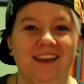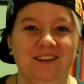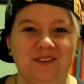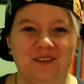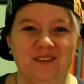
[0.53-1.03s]

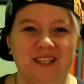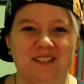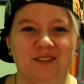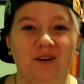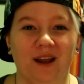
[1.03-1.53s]
Hello lovely,
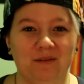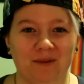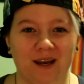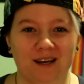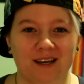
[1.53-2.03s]
so I am
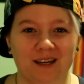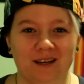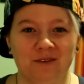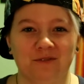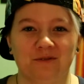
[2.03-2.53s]
back
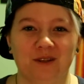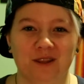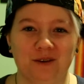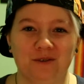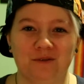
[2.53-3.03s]
again
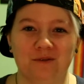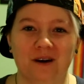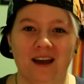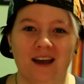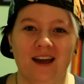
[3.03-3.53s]
with
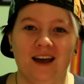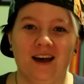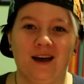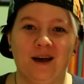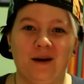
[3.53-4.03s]
you,
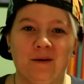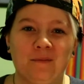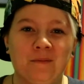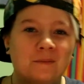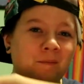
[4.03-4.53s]

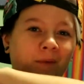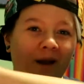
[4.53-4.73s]
um,